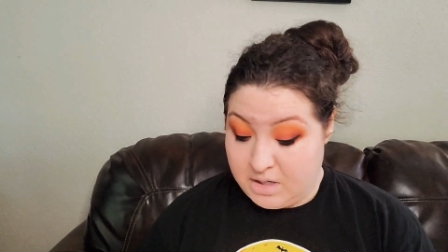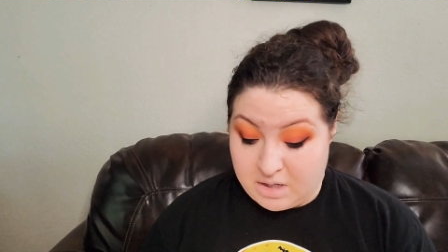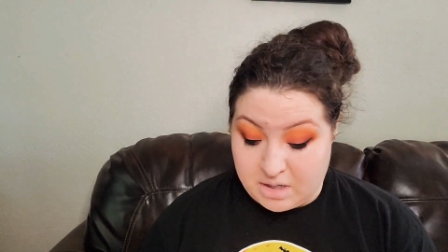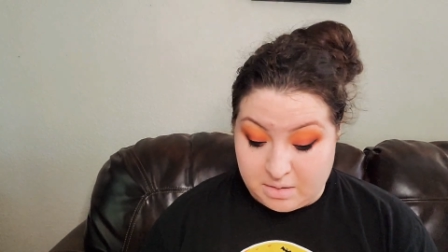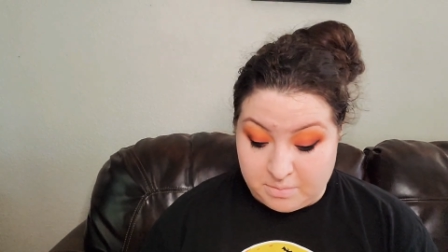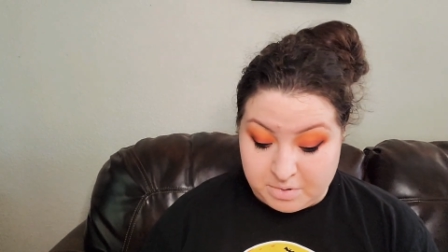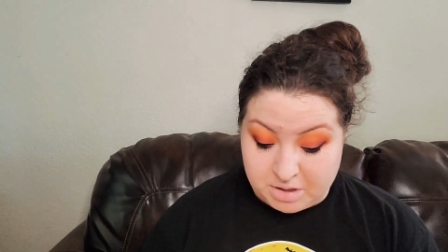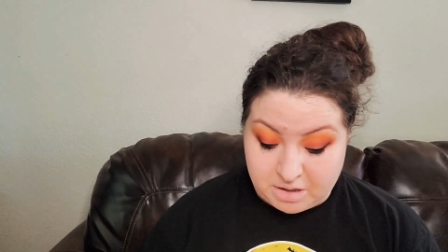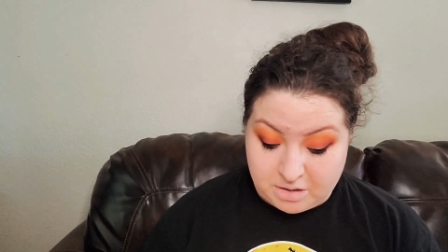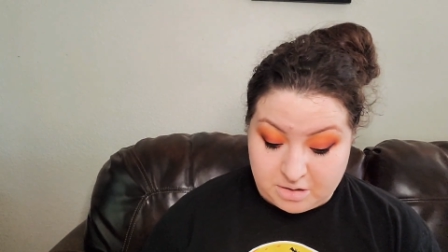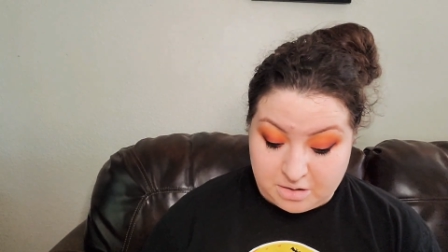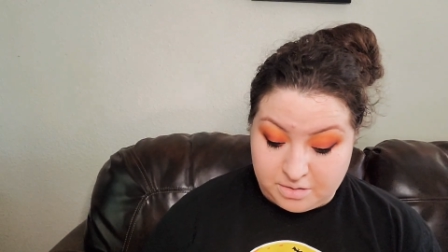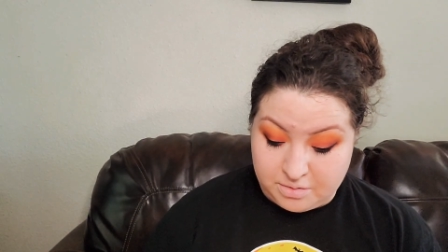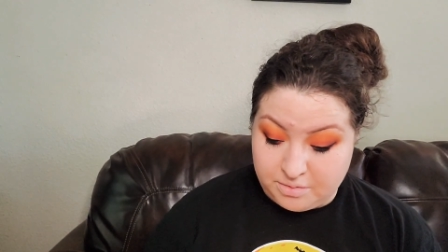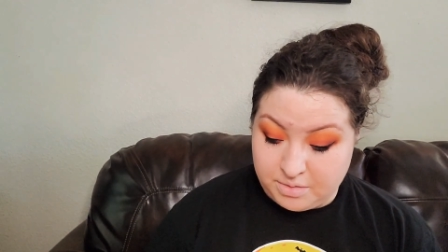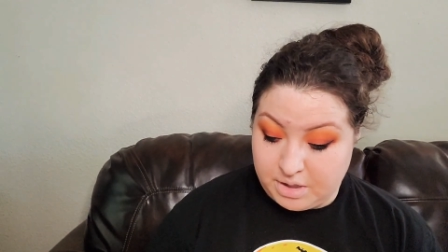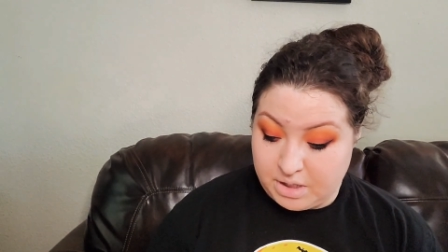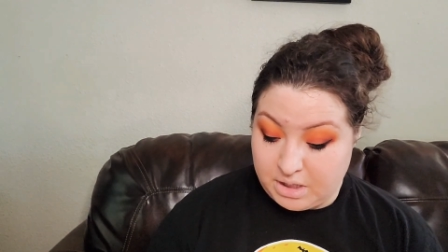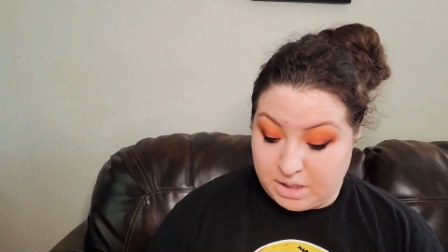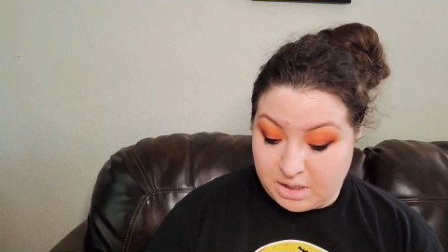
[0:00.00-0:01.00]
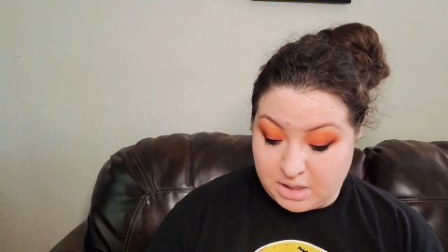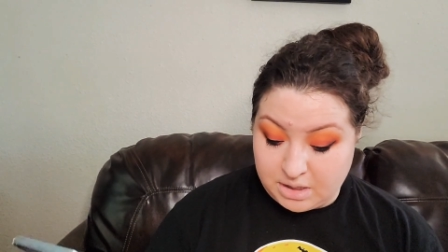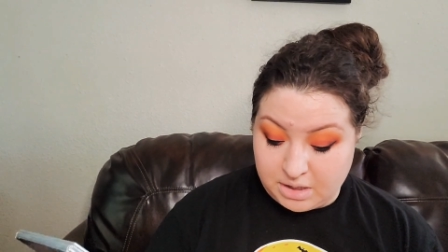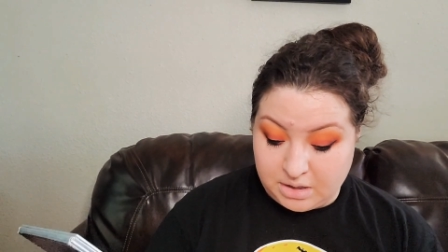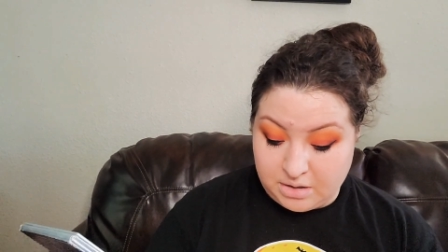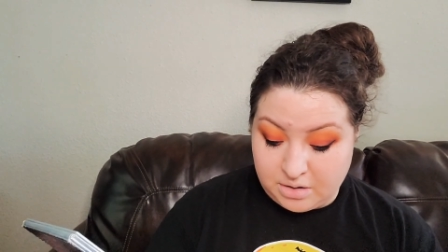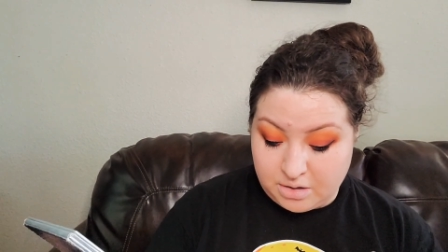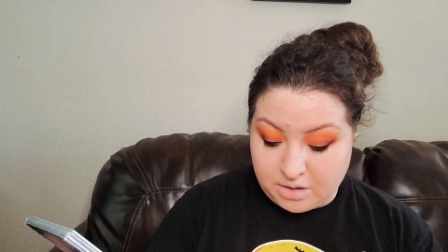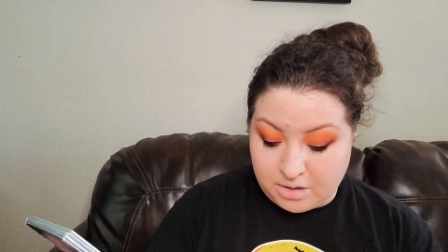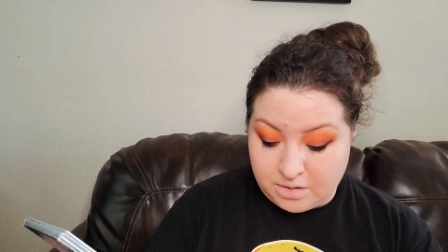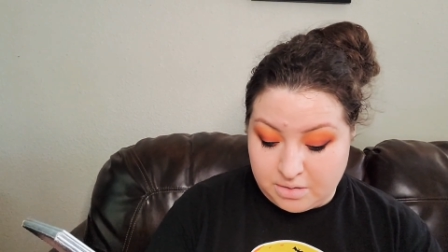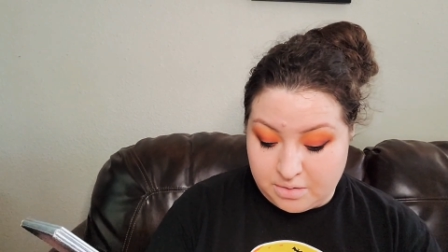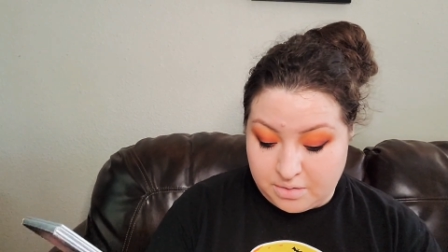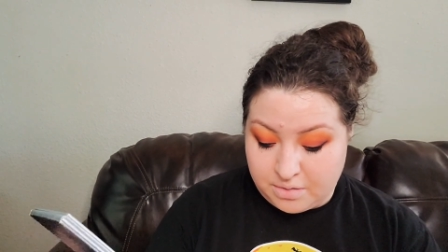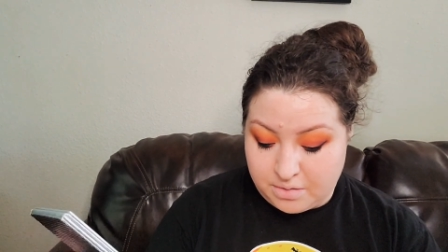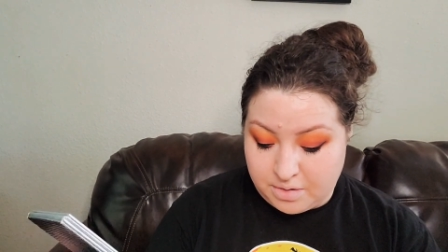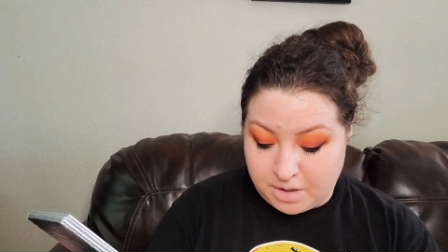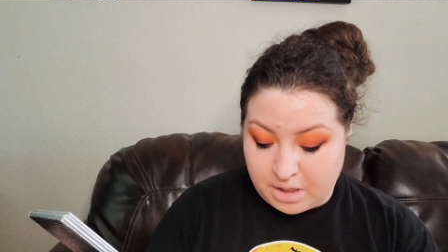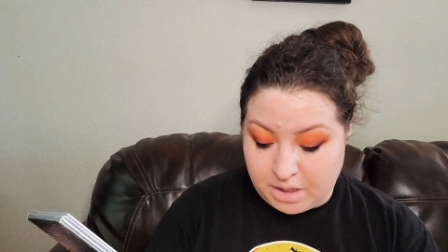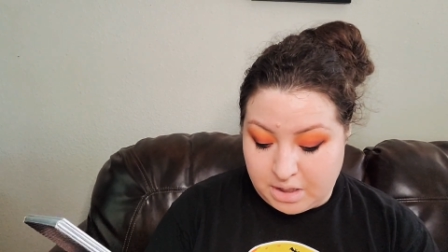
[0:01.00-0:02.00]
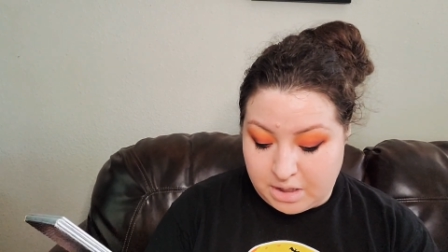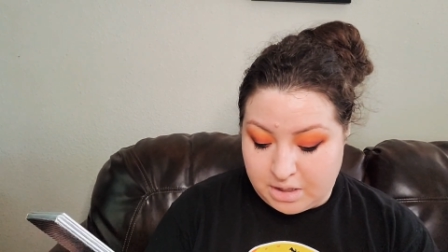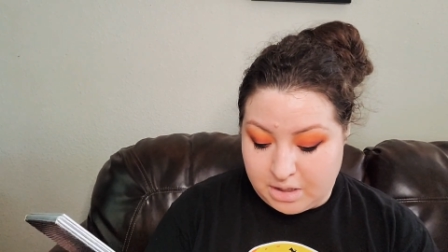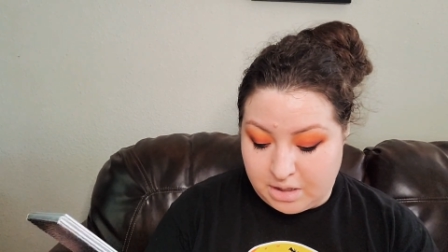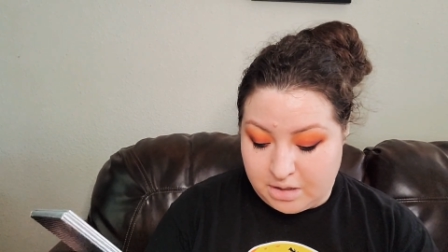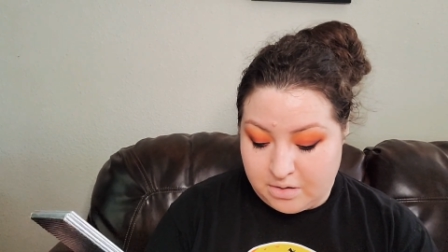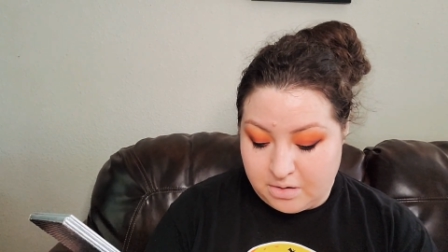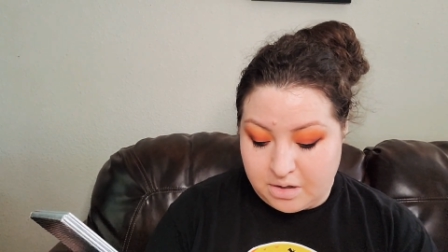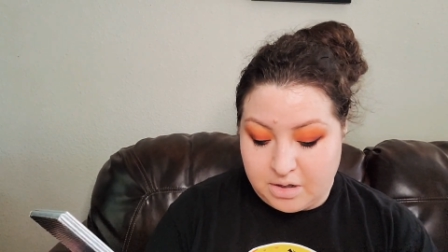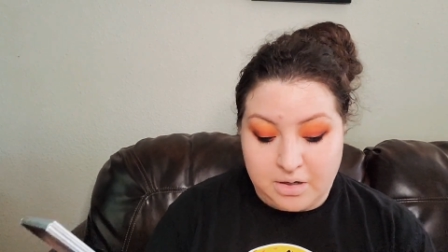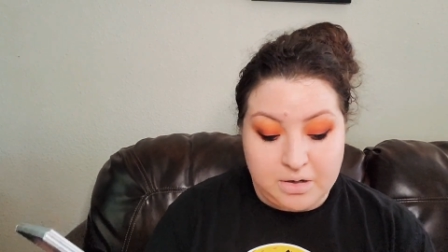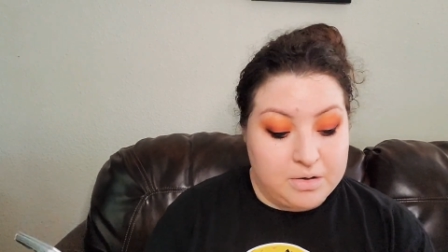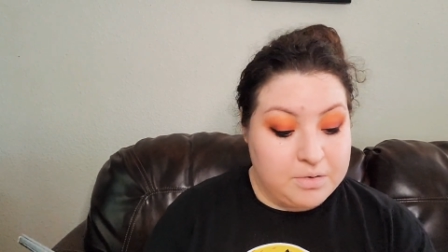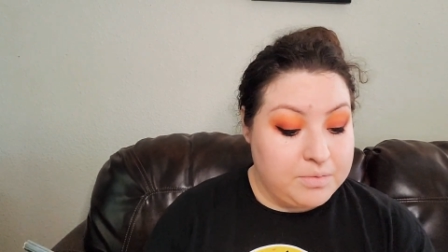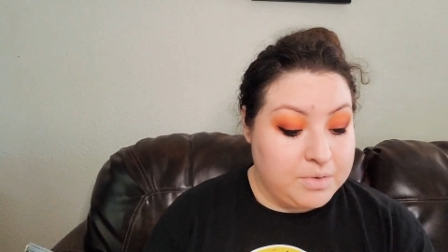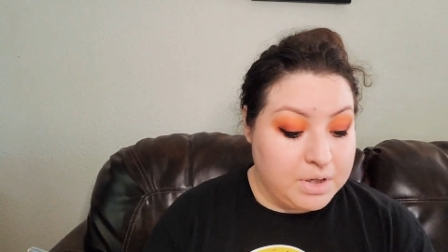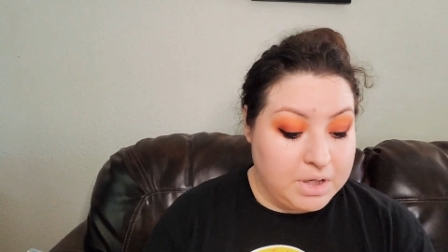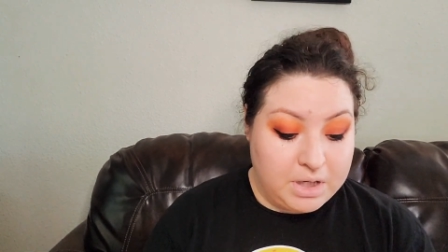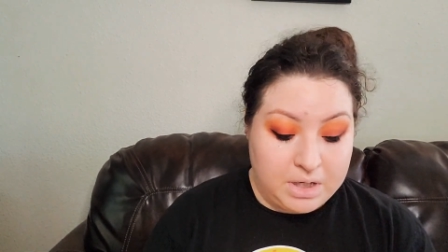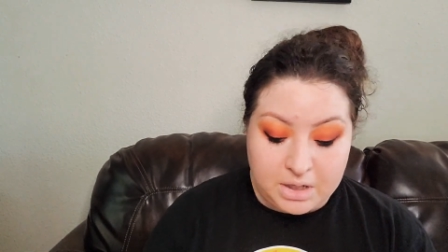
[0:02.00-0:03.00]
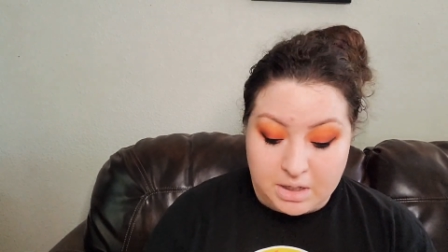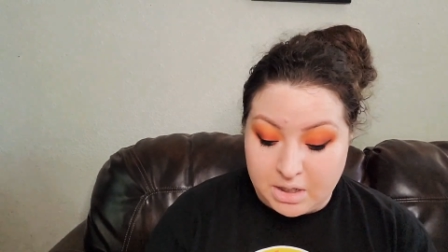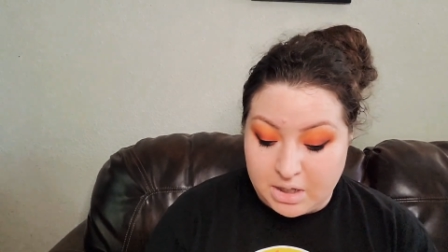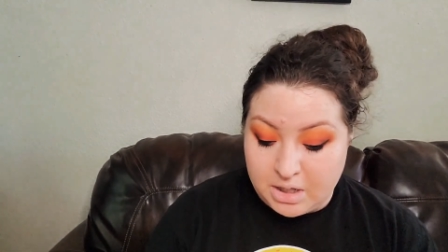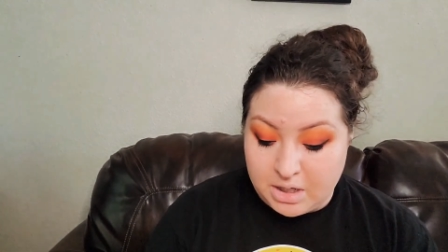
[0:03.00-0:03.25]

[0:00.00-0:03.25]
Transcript: I'm in a hurry, I need to hurry, I need to hurry.